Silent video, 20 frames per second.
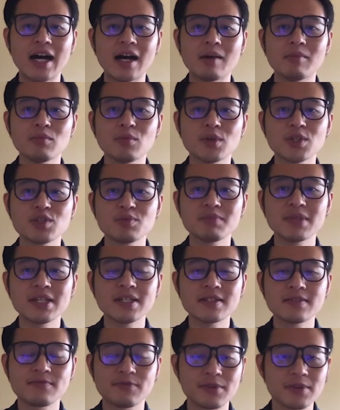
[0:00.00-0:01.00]
which
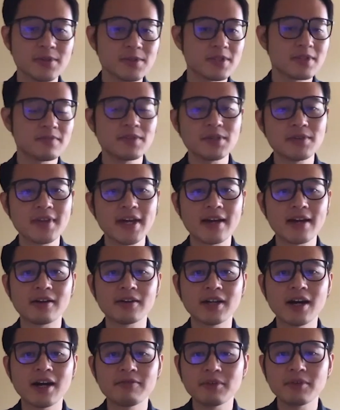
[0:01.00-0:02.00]
means for those of you that are
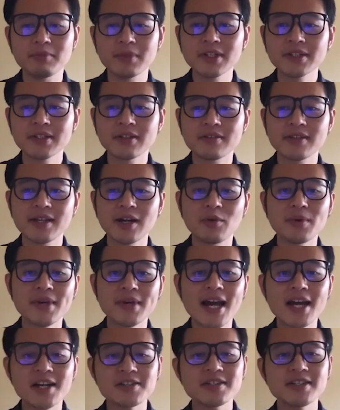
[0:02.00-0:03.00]
not familiar, that we
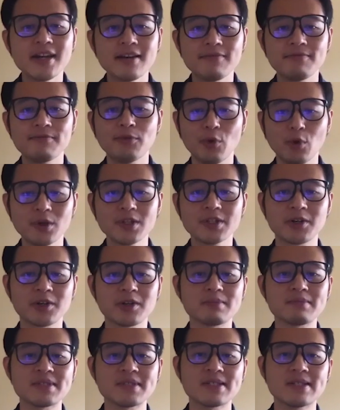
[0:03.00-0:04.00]
actually have 4
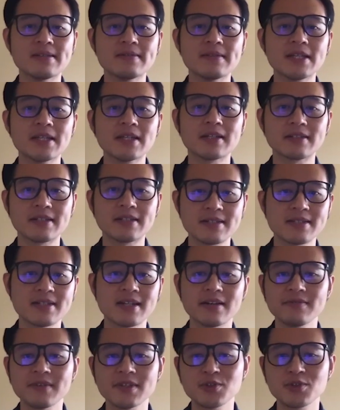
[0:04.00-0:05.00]
terms in the year instead
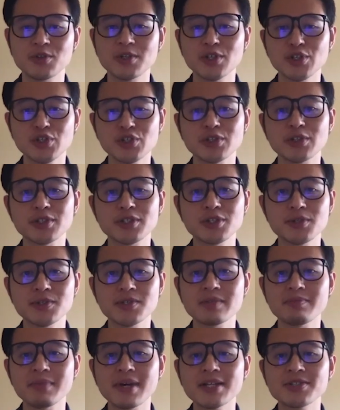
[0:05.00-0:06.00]
of the traditional 2
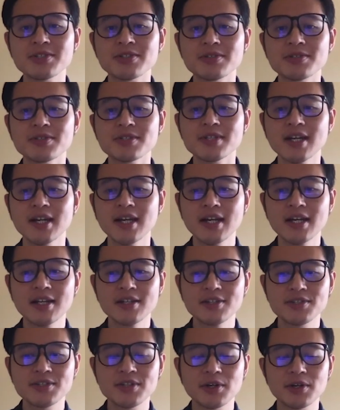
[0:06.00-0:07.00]
semesters.
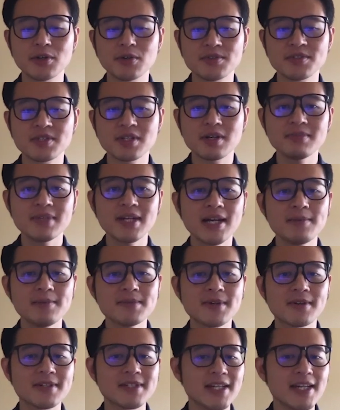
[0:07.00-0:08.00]
So sometimes
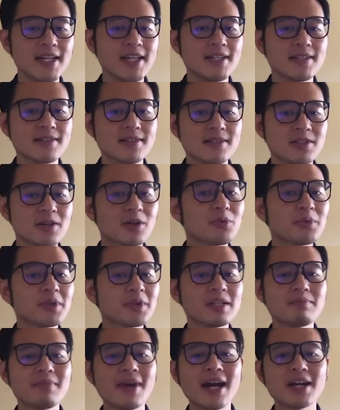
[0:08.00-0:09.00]
our dates don't
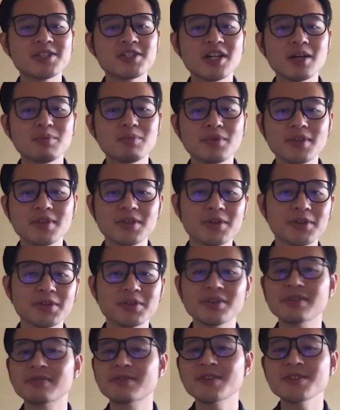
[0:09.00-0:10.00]
really match up with your
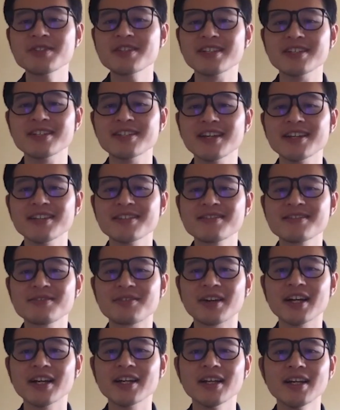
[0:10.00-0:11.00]
university dates,
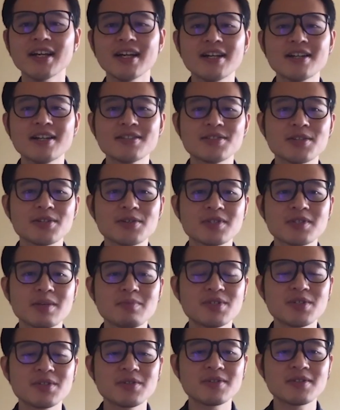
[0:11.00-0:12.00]
right? So some
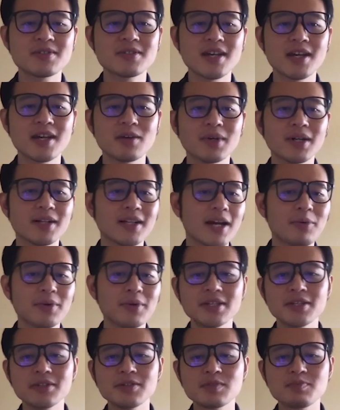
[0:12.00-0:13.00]
students say, well, I want
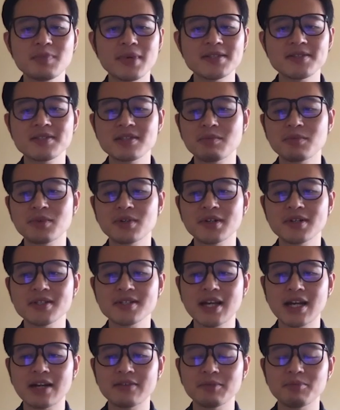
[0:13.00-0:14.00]
to use my summer as
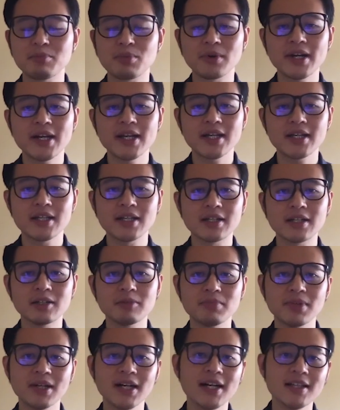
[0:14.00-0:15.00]
kind of a break,
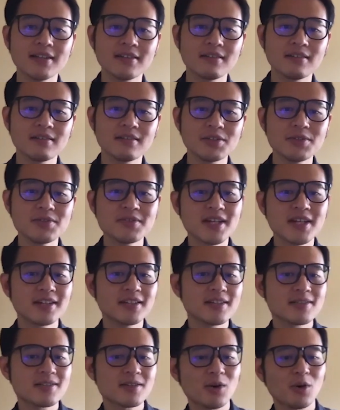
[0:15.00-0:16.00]
but
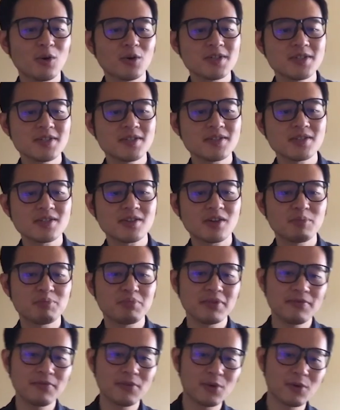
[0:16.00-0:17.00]
UCLA's courses start
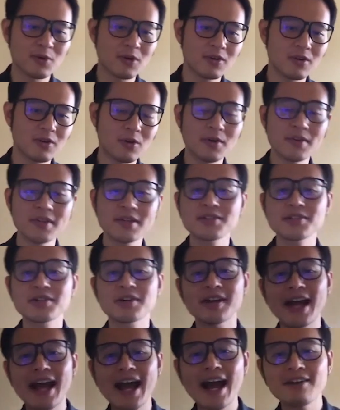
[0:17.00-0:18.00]
before or they
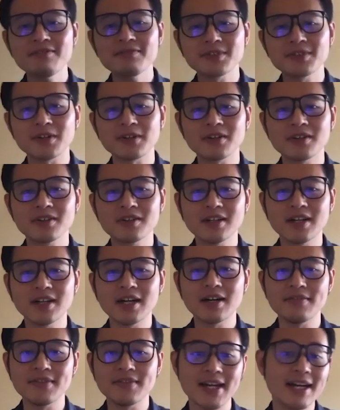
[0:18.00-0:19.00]
start after
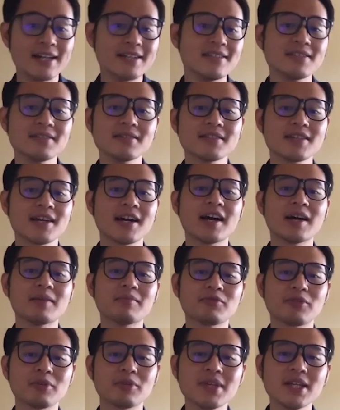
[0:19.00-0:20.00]
the ideal time
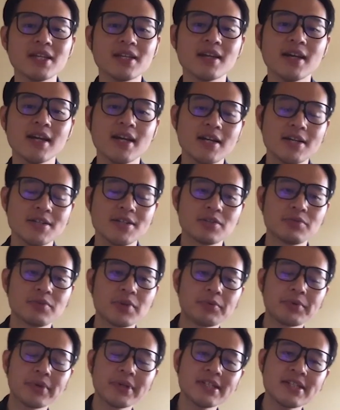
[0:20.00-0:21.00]
for me. So we
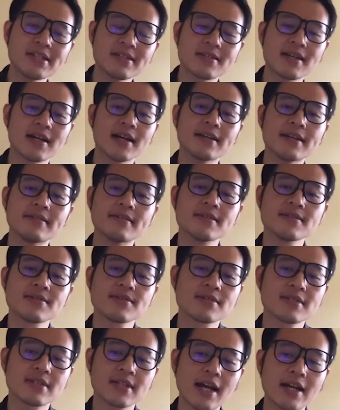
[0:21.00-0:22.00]
really designed
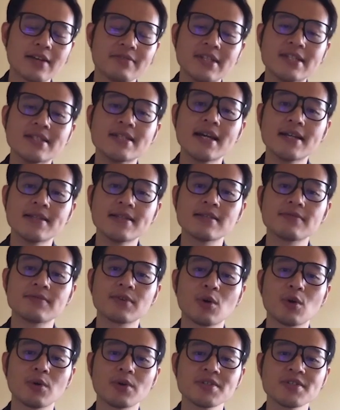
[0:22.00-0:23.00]
this kind of intensive
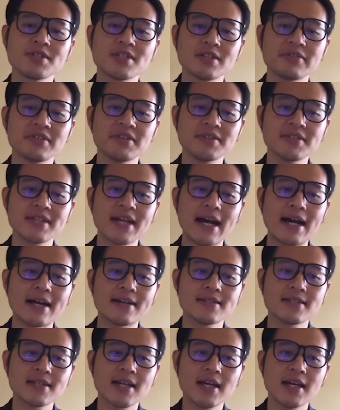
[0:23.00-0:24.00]
course series
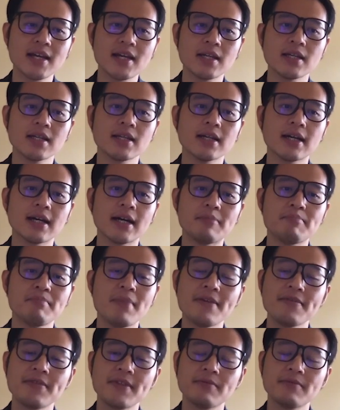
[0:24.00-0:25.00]
as a
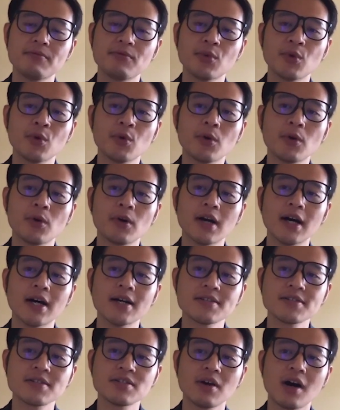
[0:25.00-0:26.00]
method for
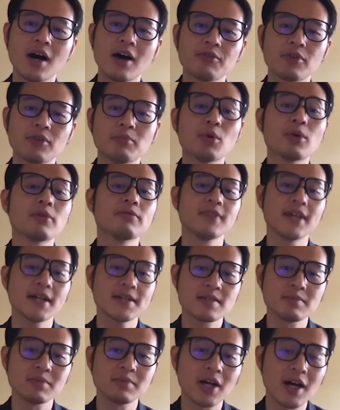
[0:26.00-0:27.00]
us to offer more
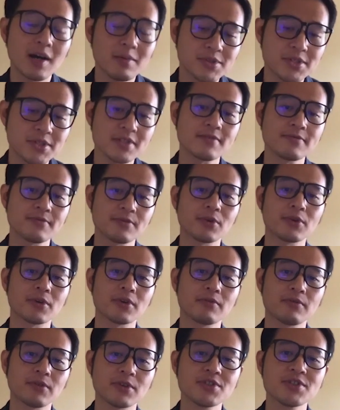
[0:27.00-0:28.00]
flexible options
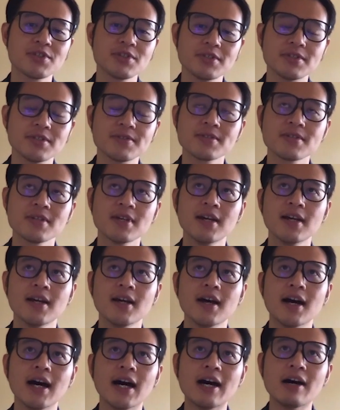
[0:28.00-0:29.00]
for students.
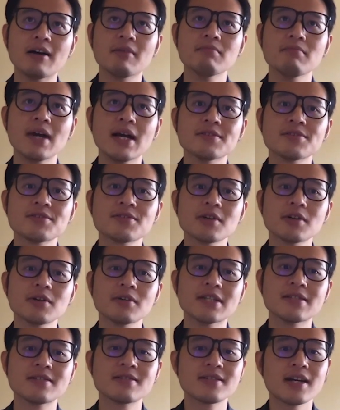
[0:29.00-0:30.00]
And so
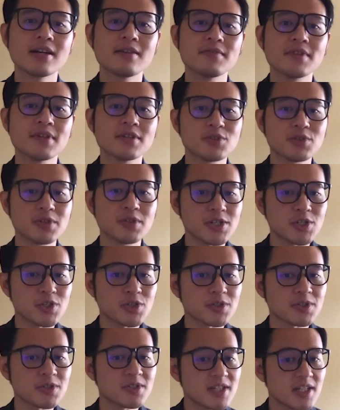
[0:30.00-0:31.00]
instead of the
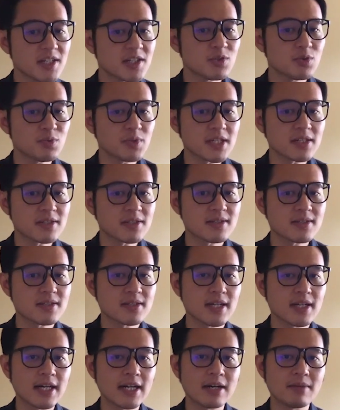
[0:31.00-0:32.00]
traditional 6
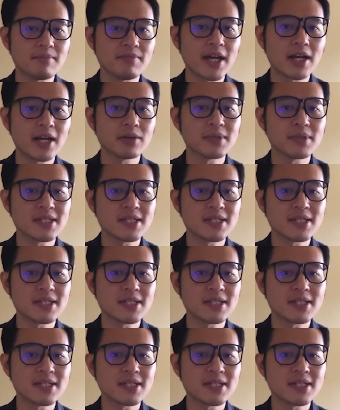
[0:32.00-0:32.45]
weeks that it would